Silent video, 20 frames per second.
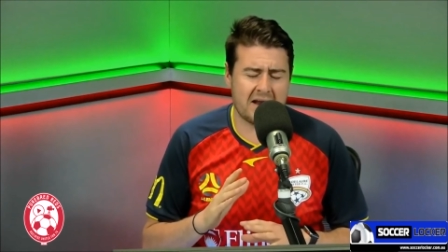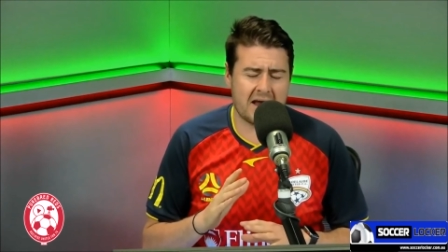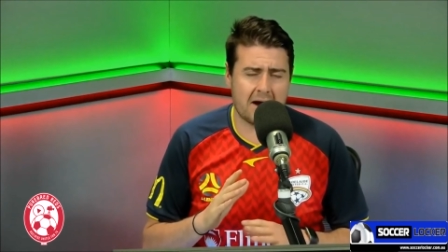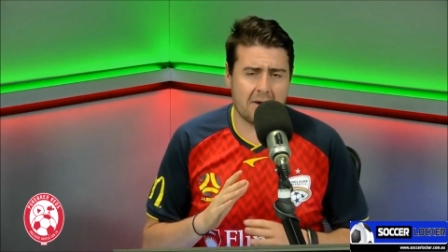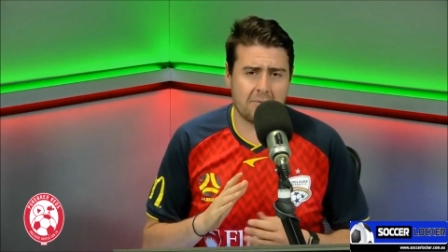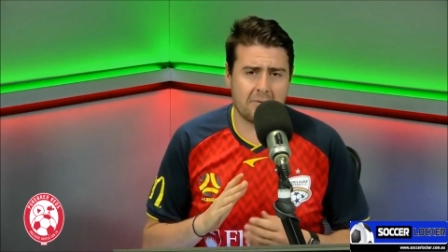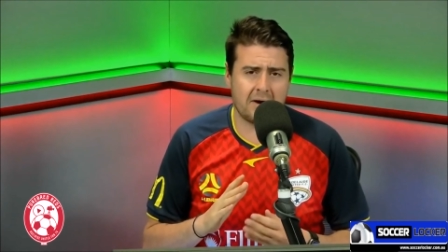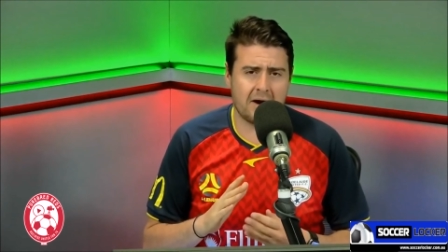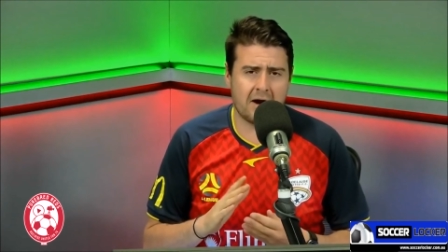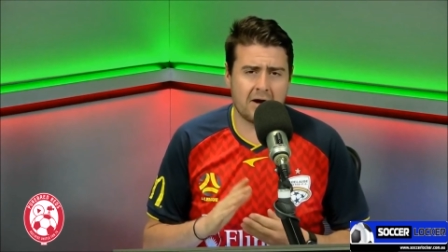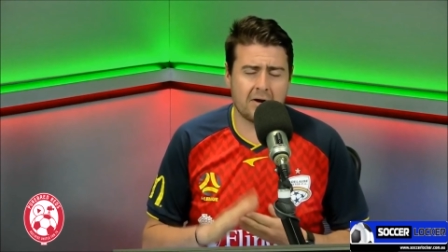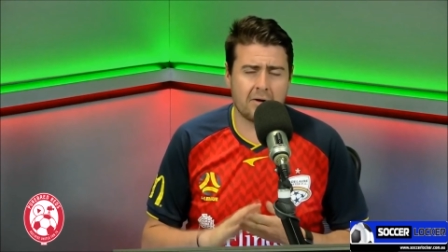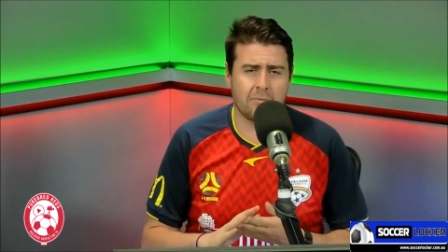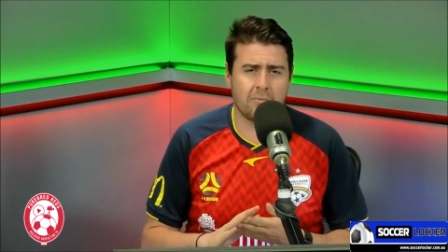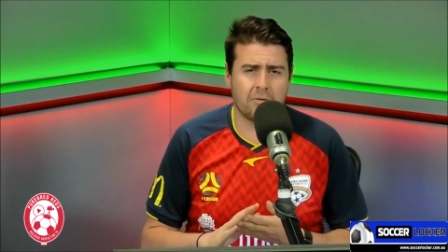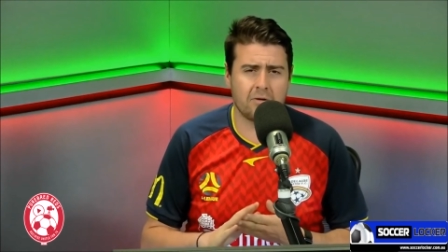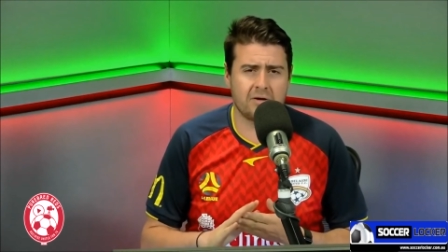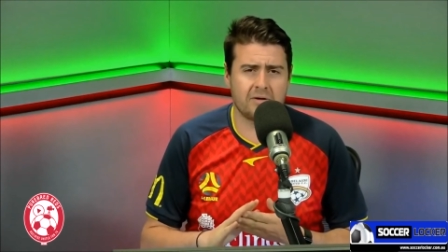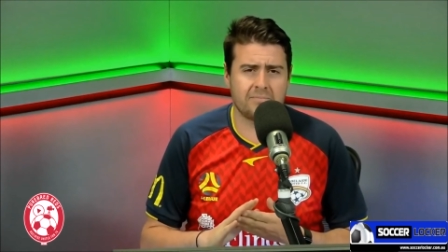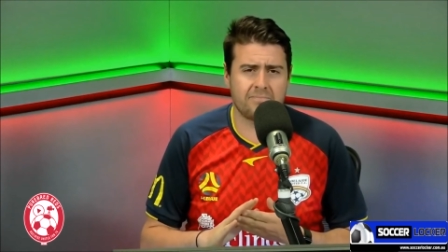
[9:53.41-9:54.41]
now where I don't
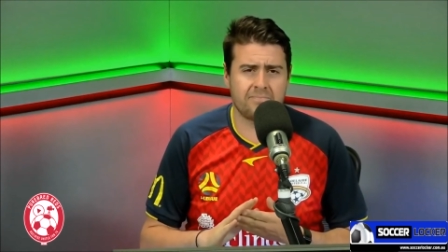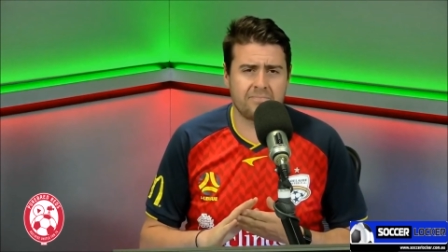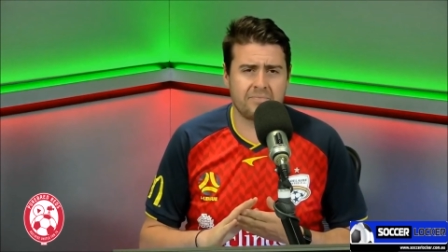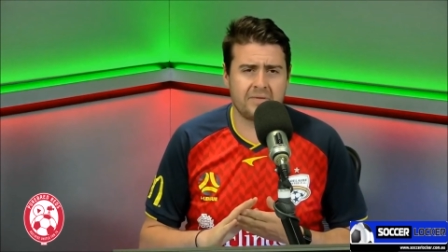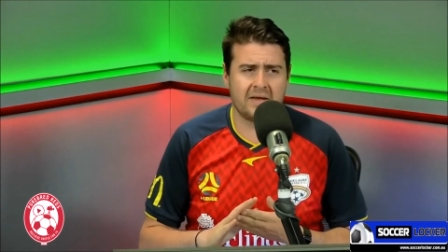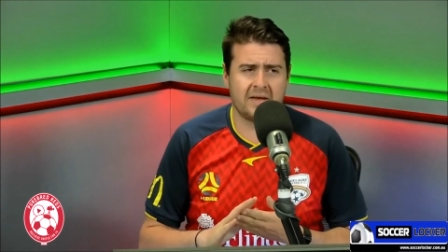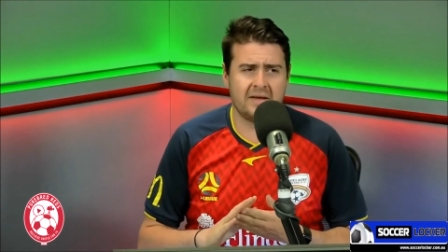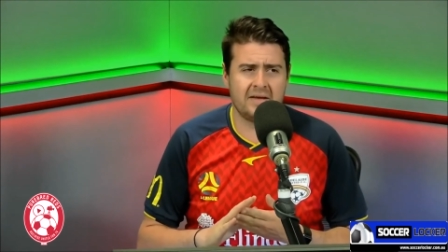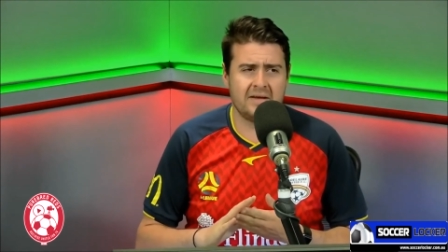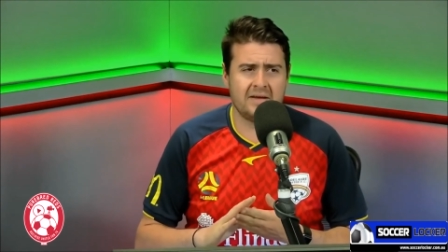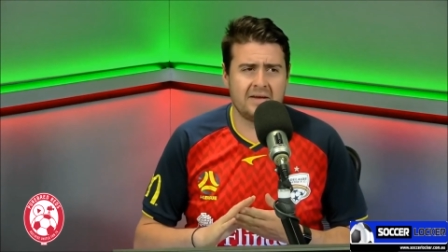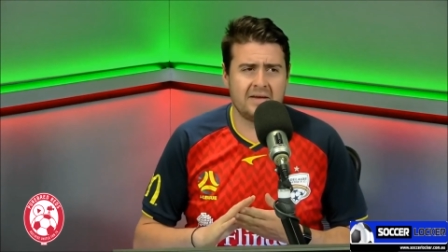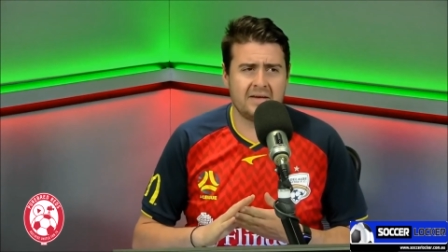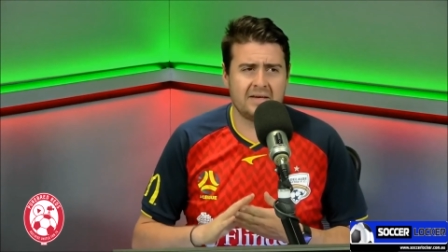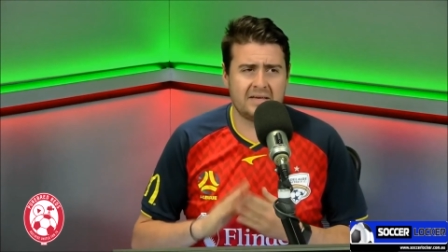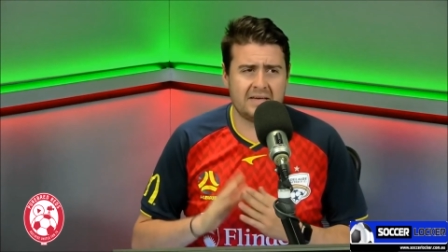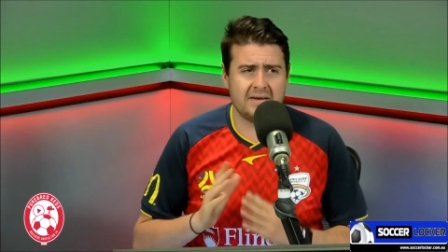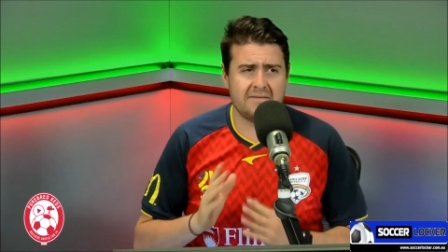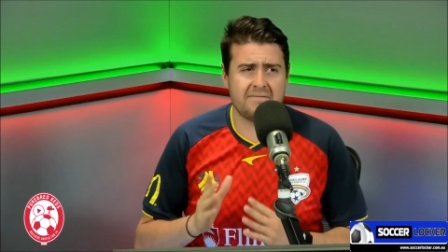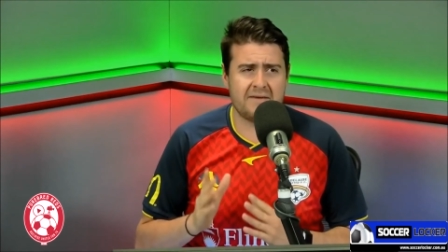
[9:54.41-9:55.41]
want to
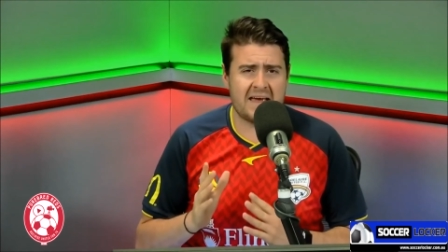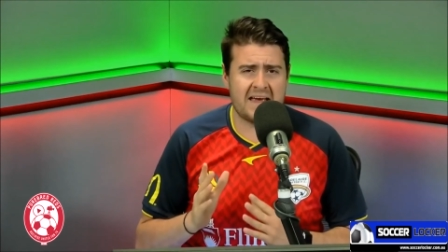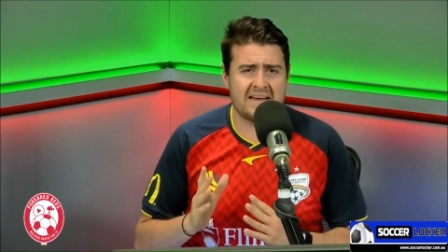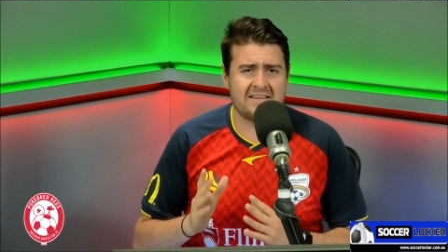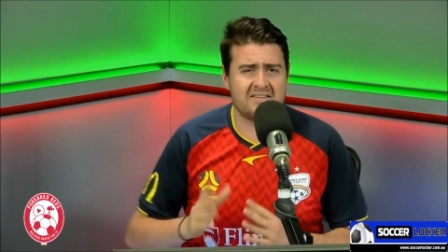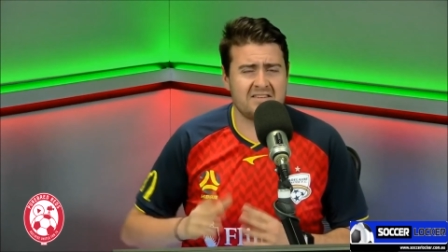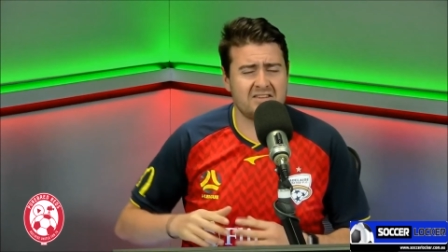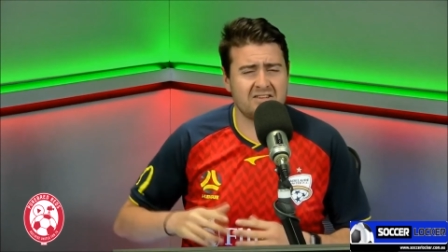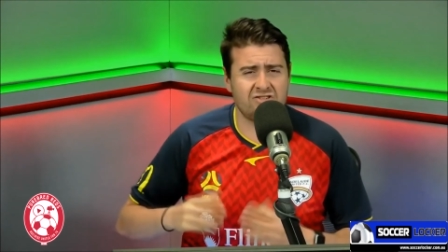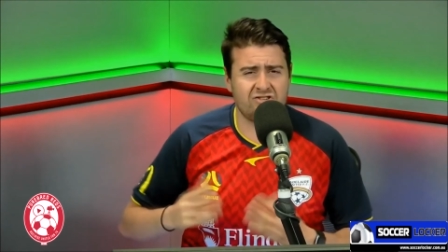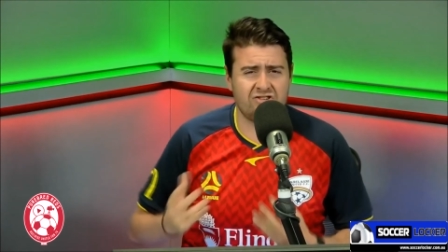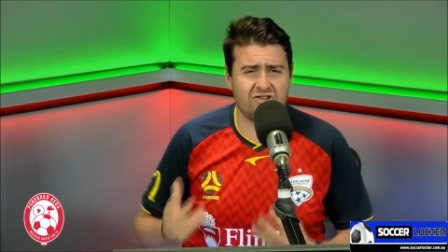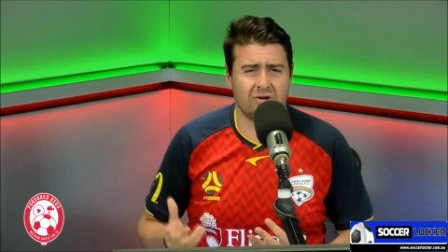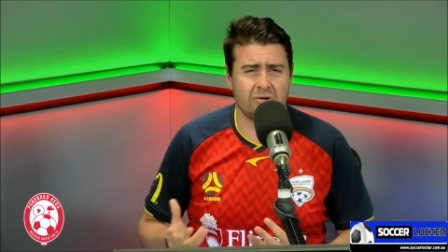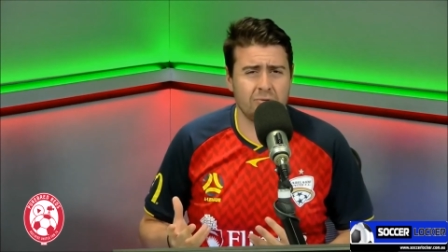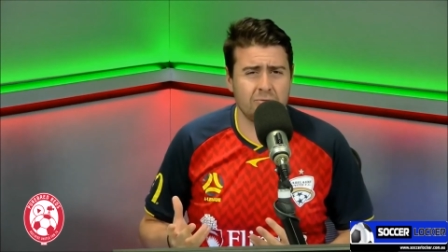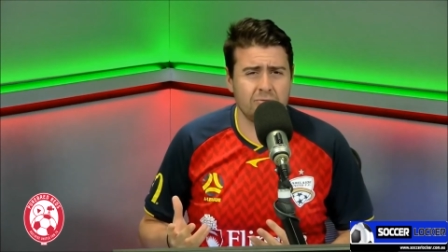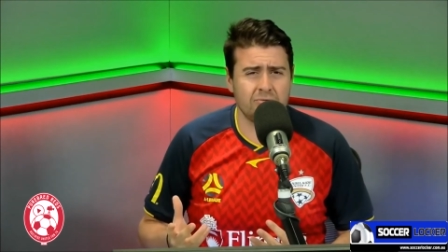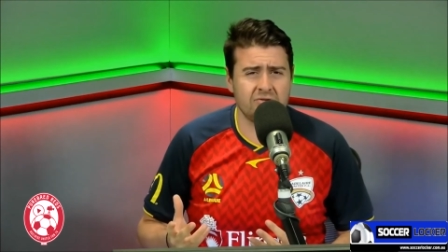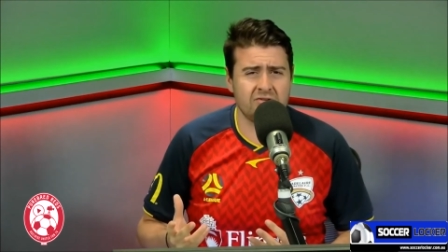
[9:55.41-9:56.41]
give air to the
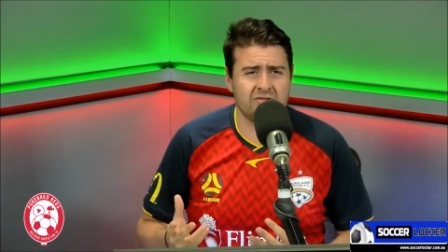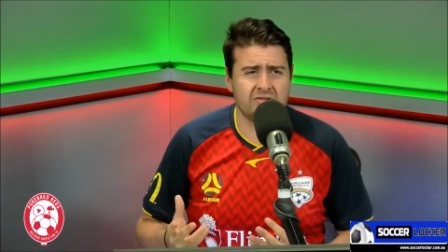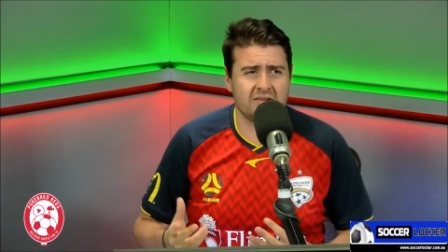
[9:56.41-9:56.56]
shills.